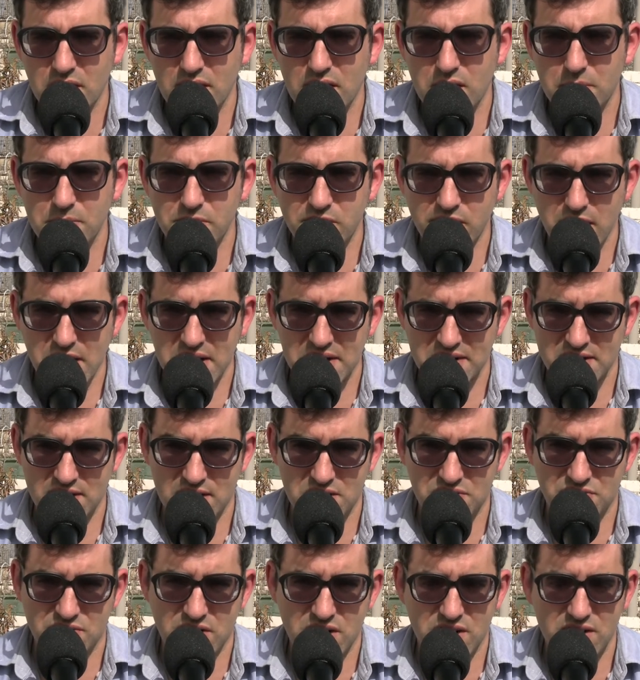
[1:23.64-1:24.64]
immigrating to
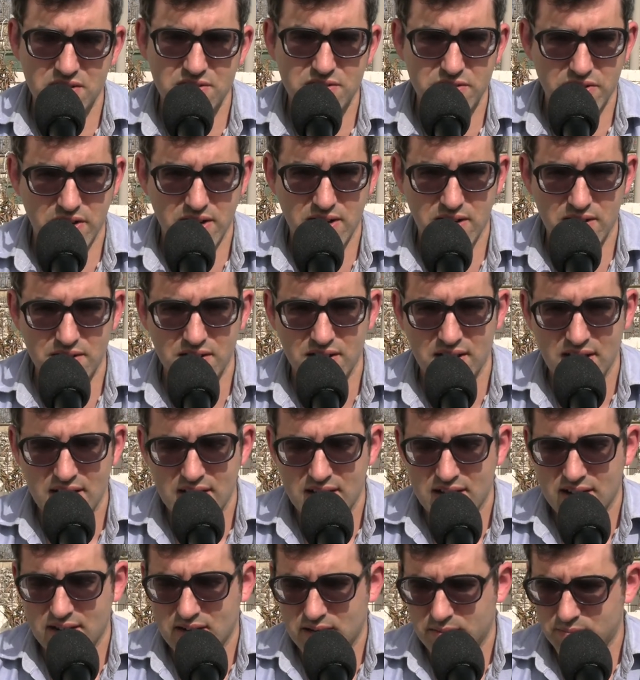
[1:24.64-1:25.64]
Israel. So I'll
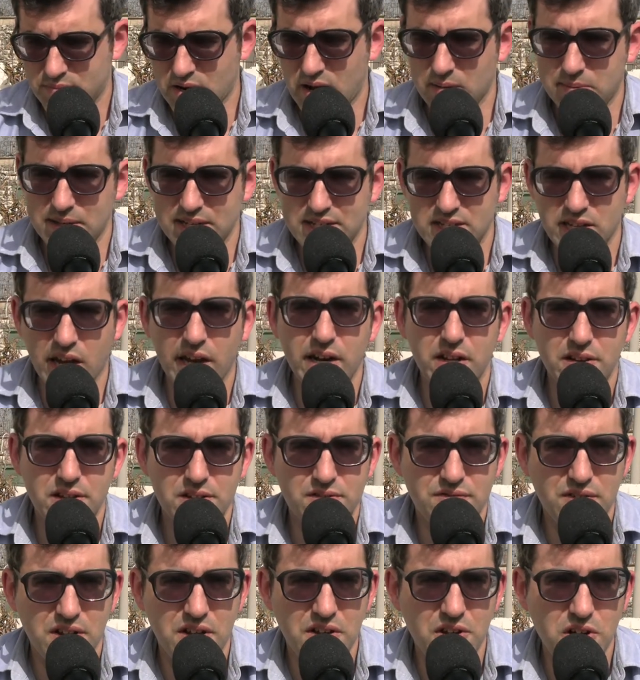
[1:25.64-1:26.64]
probably title
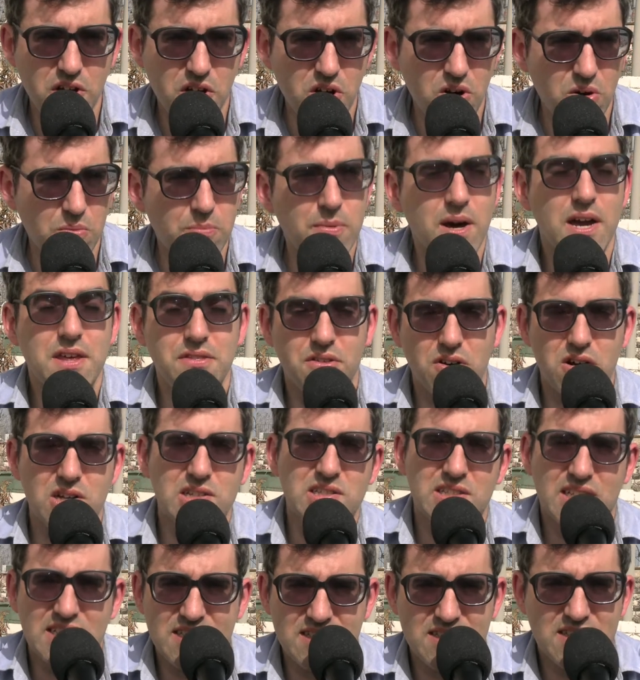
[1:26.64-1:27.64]
this video "My
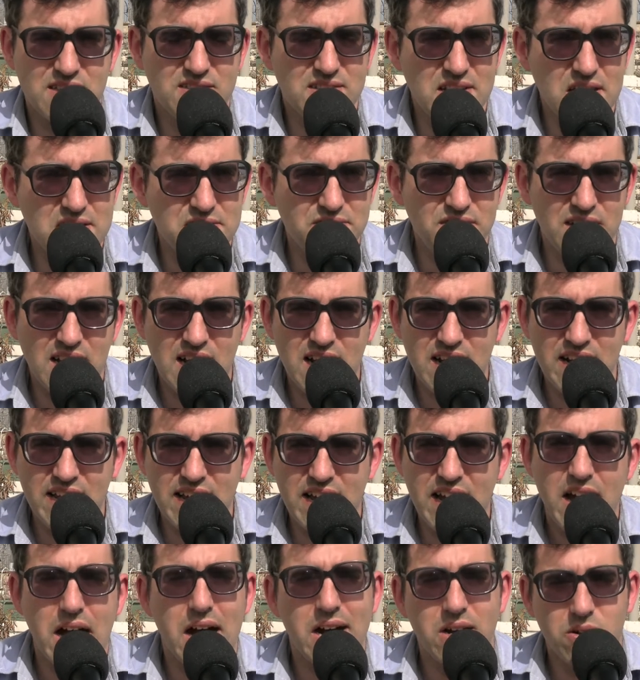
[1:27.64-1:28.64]
Thoughts on Successful
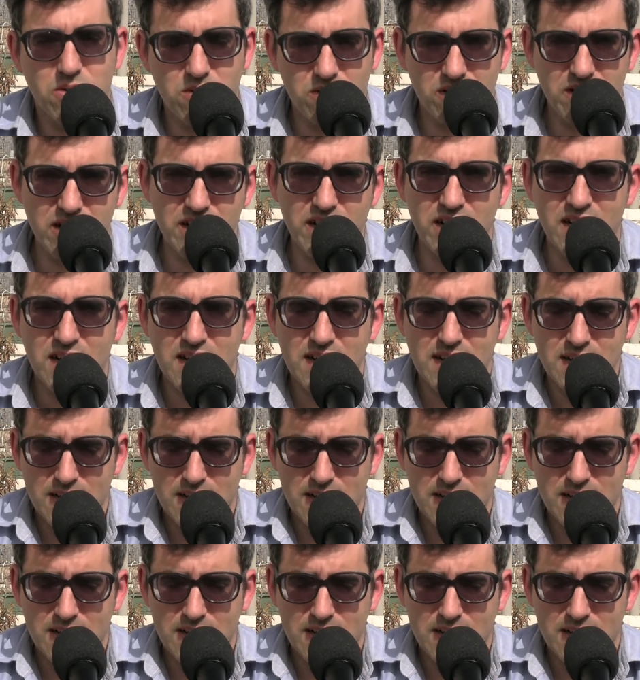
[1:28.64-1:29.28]
Aliyah," or